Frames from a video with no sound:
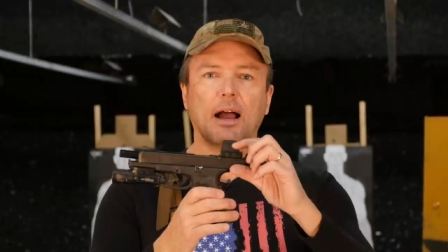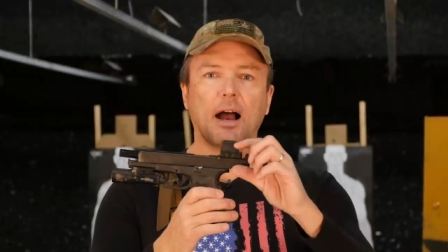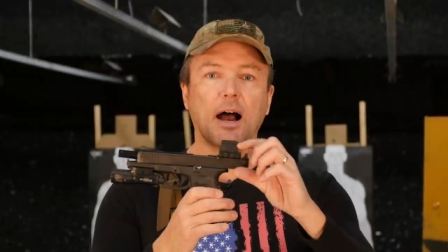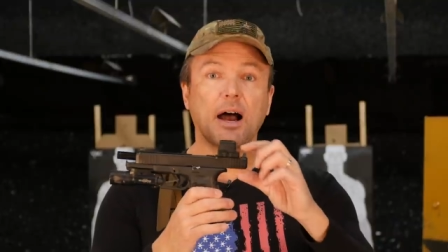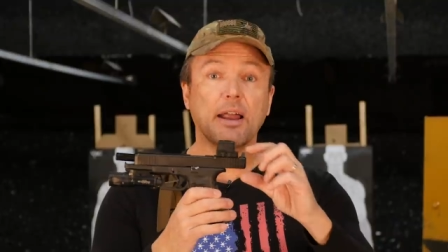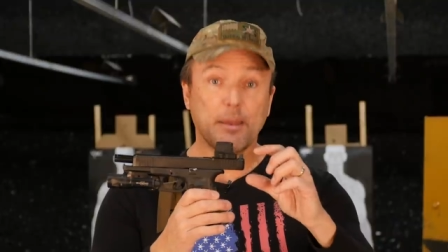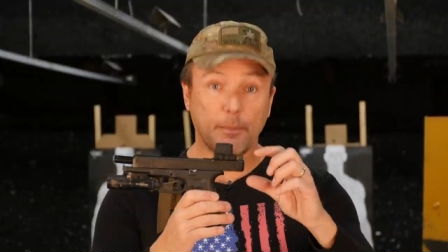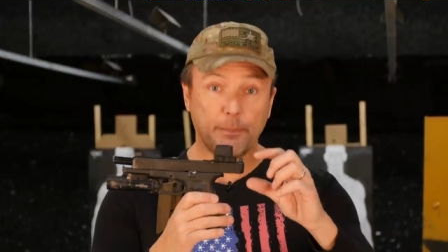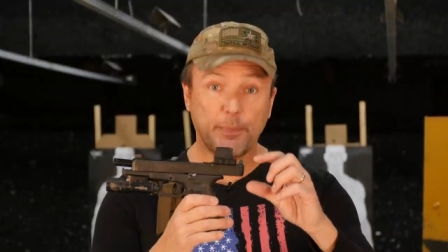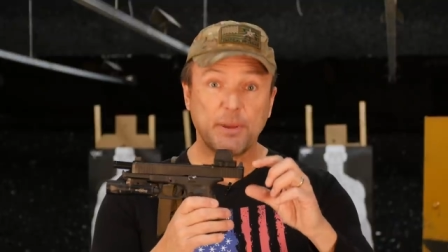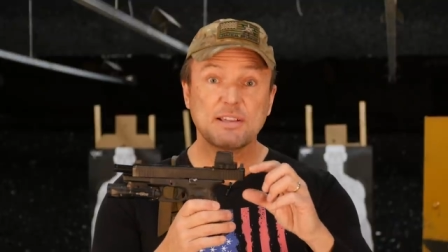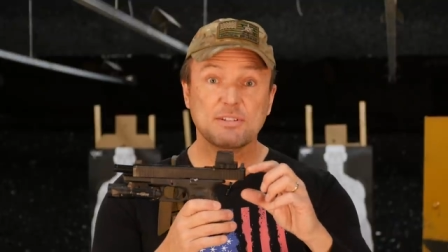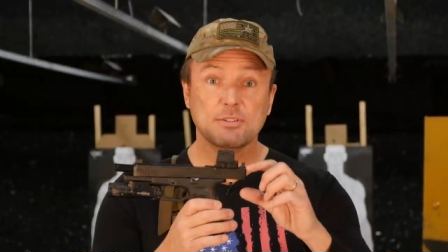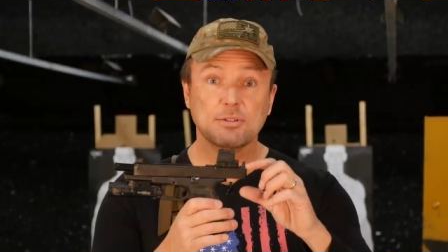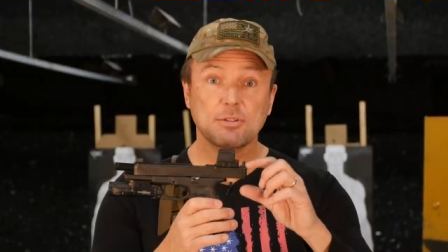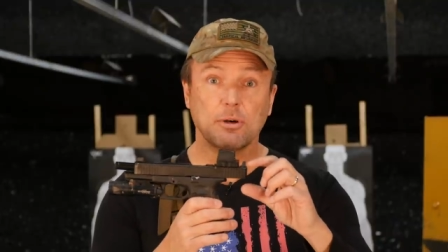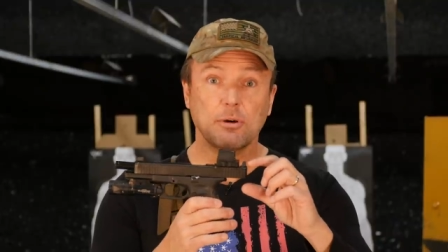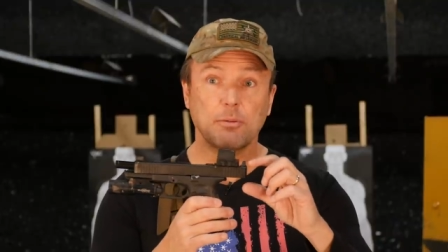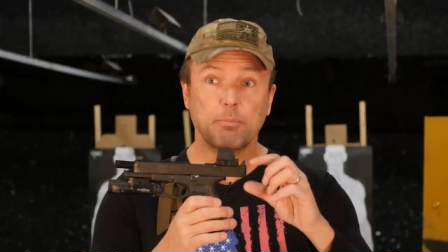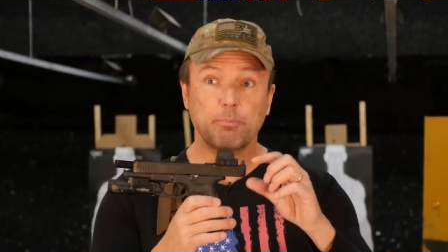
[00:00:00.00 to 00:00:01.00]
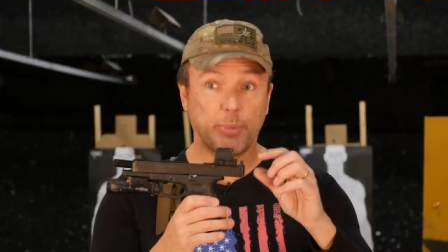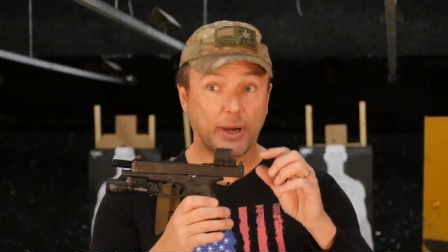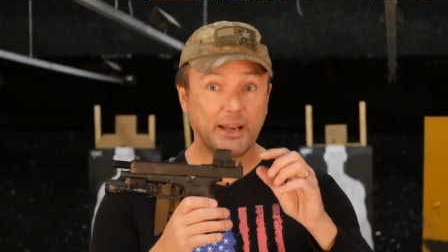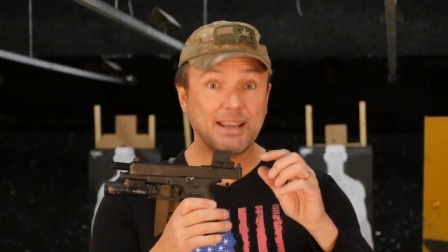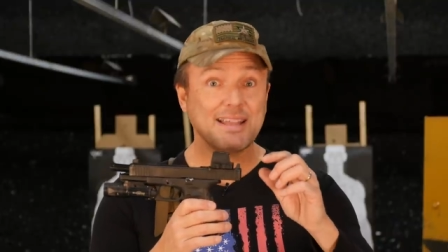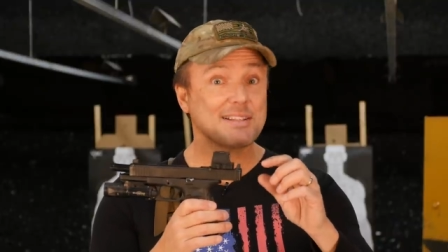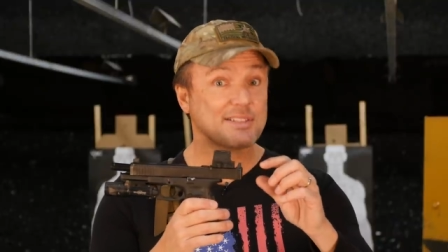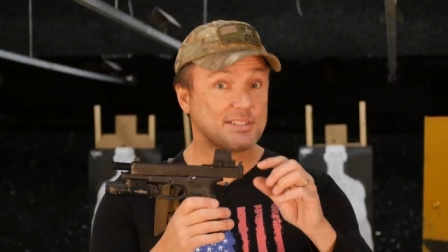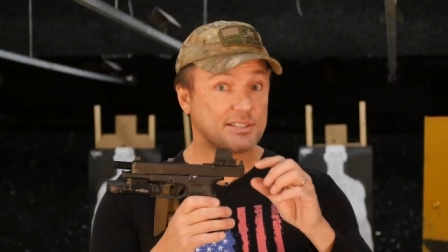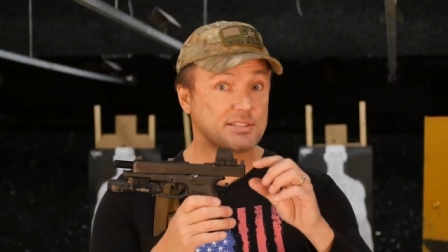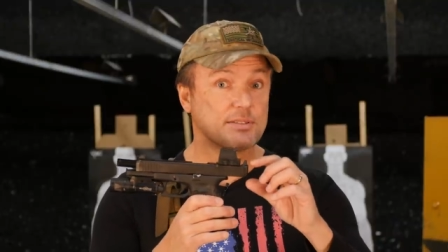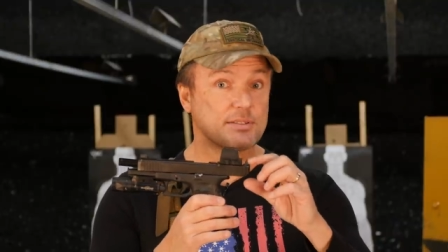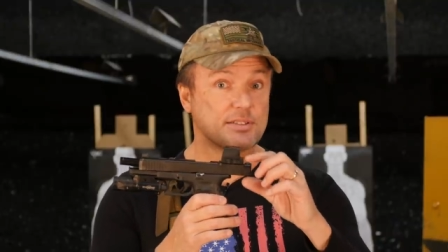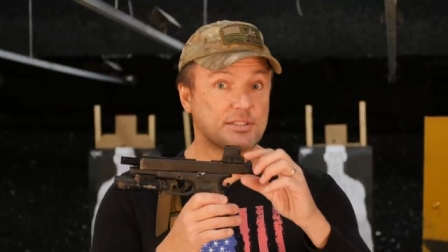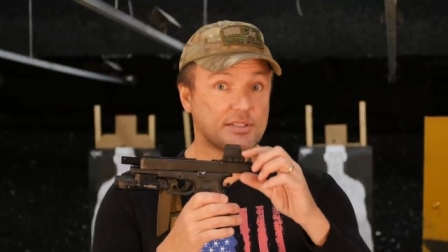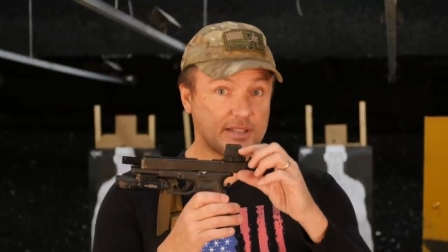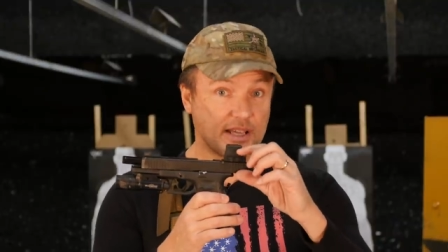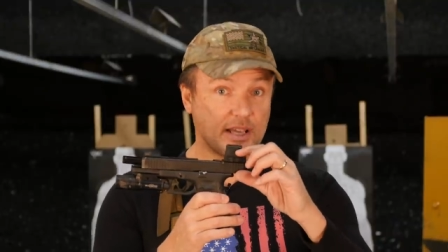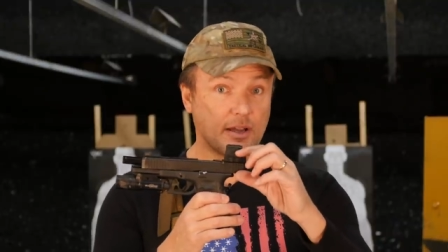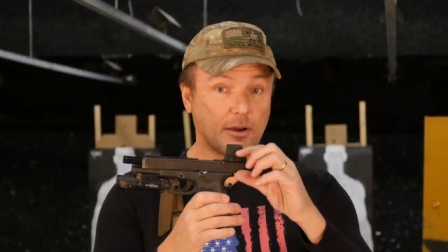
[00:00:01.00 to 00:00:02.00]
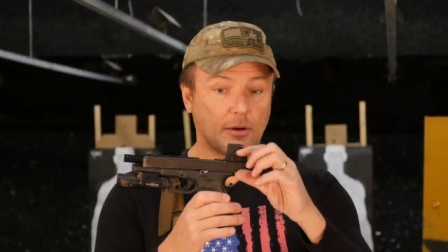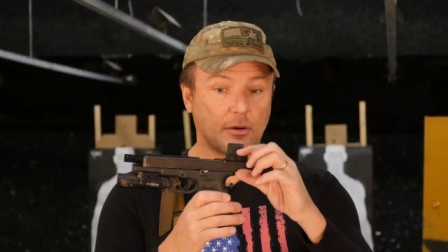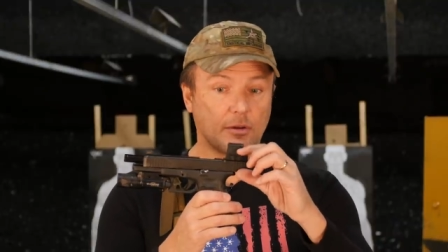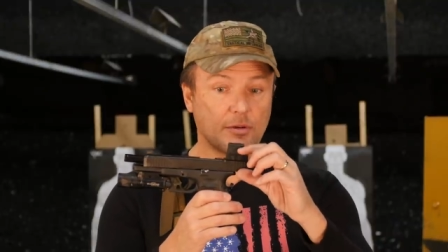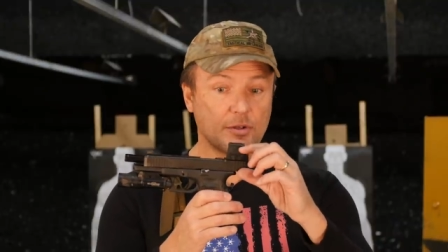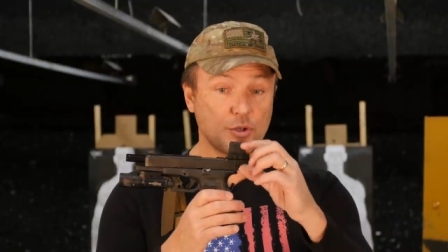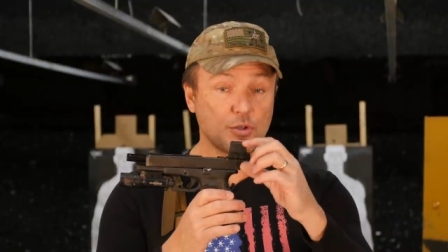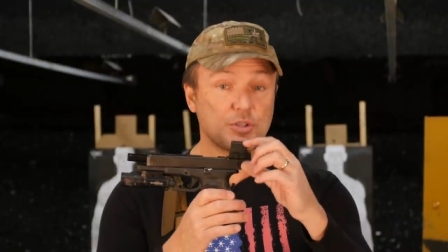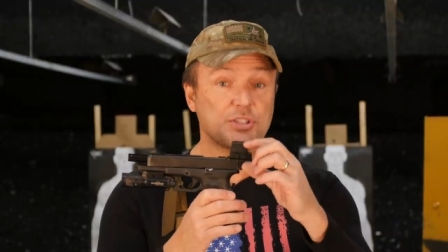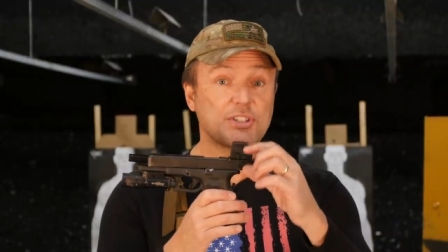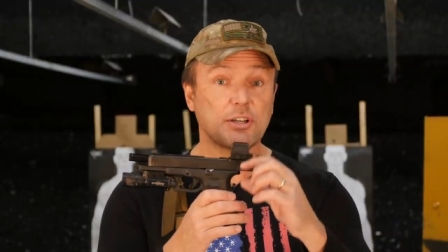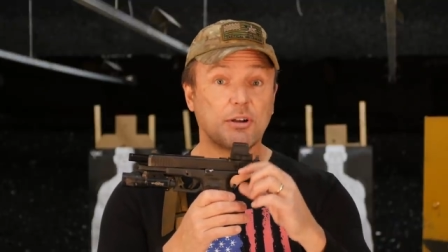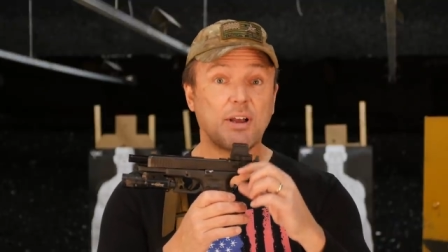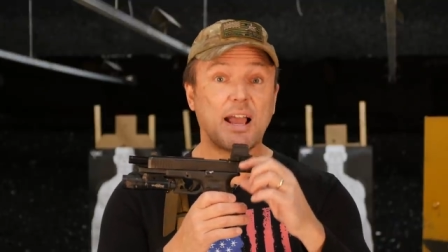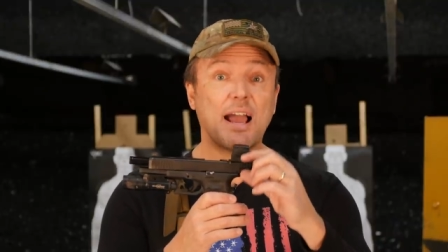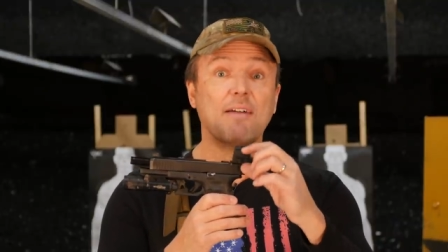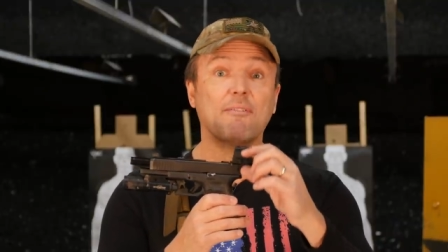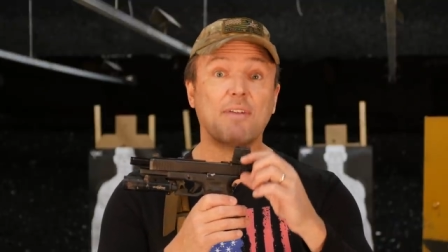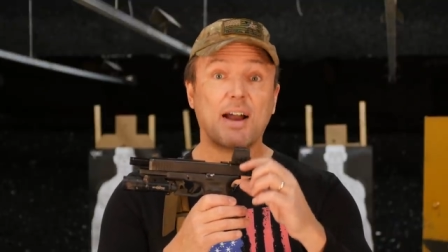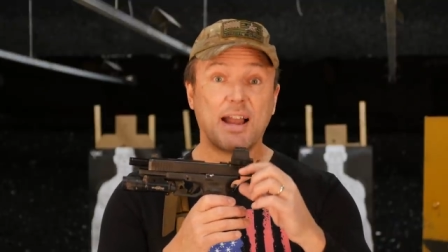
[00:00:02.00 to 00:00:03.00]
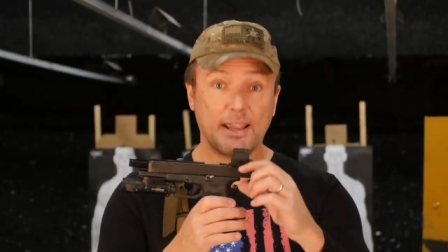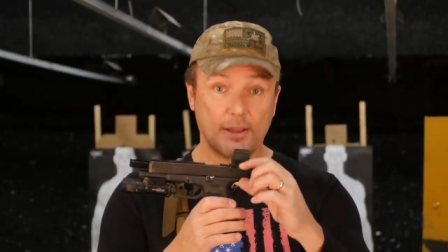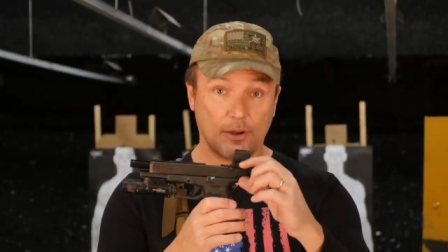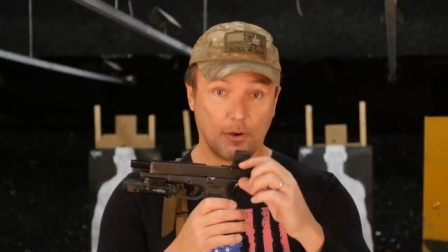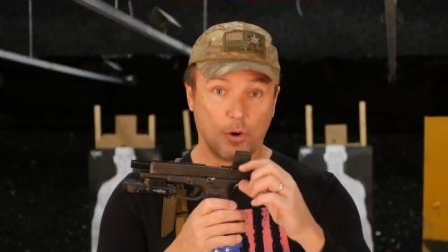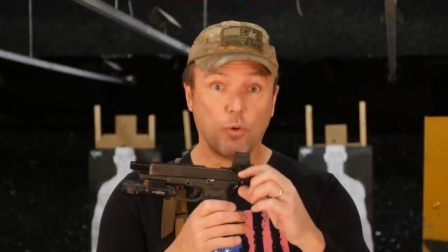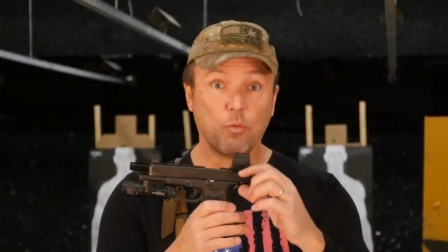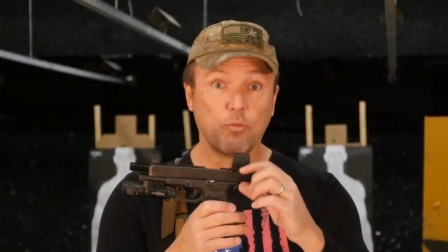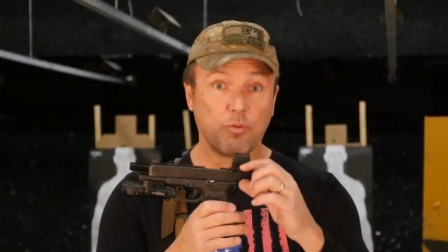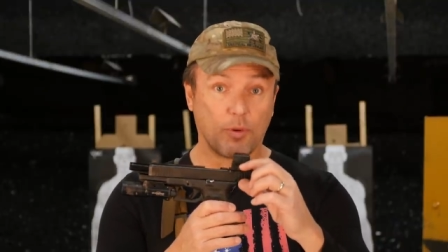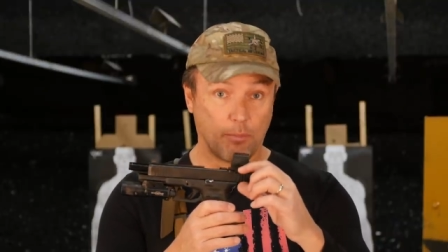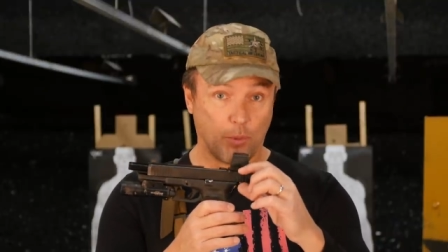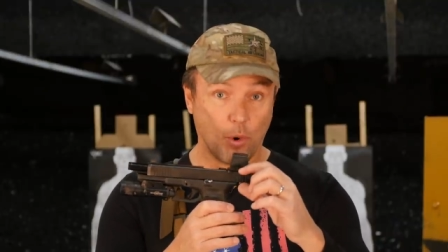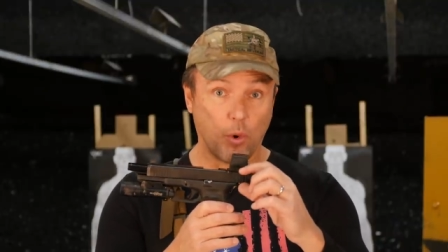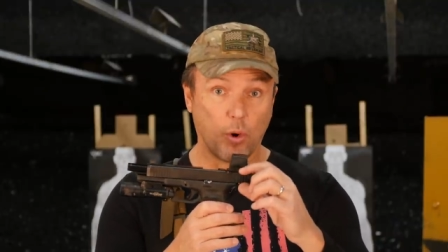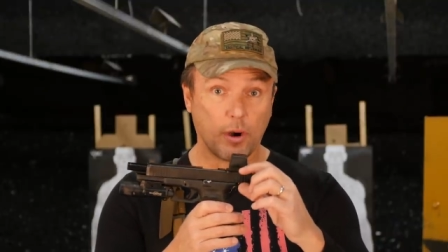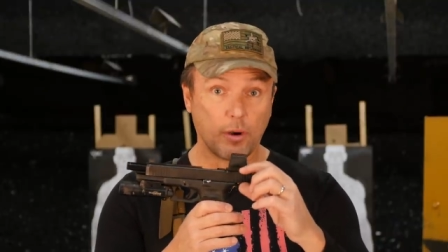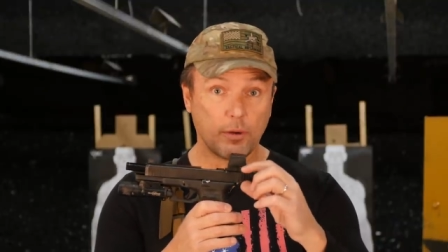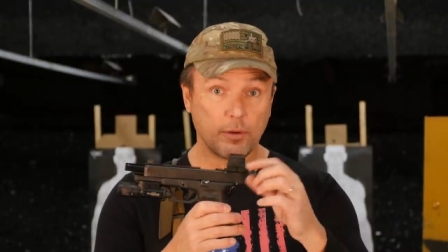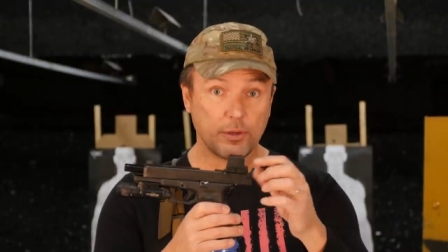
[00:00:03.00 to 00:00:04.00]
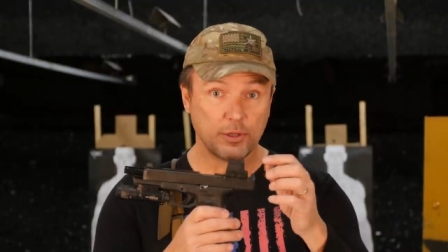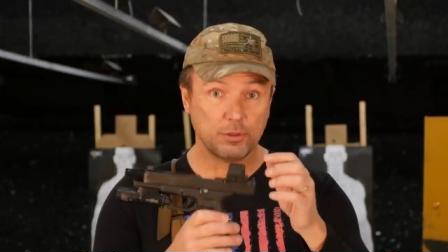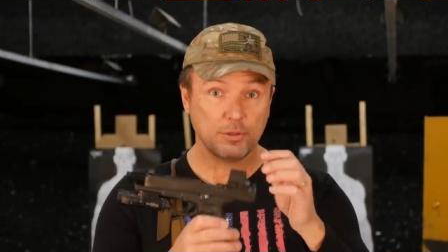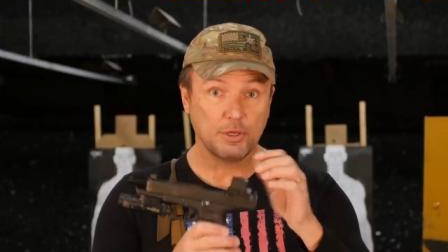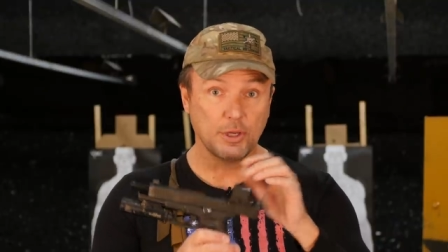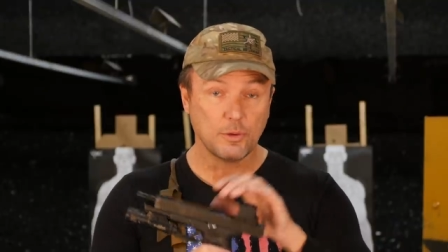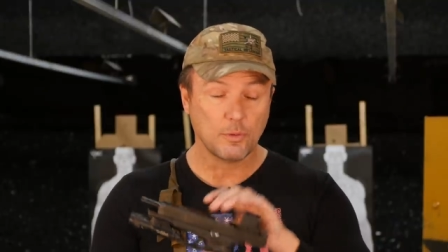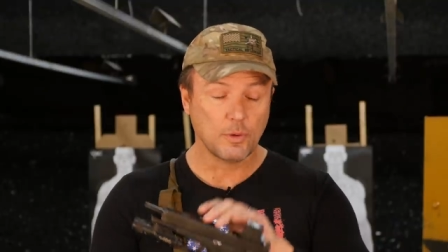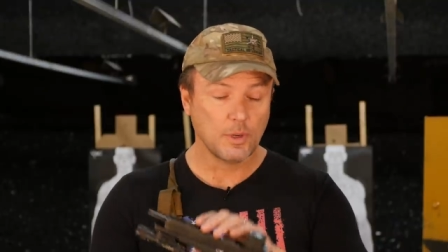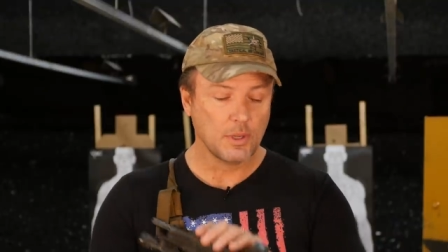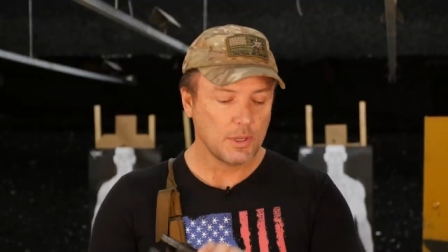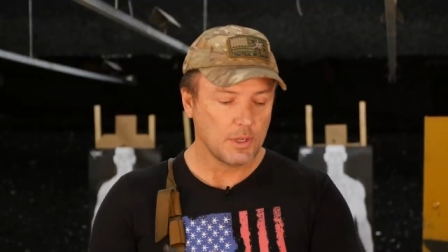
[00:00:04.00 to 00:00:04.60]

on a pistol, but it's still, you still have height over bore, you do.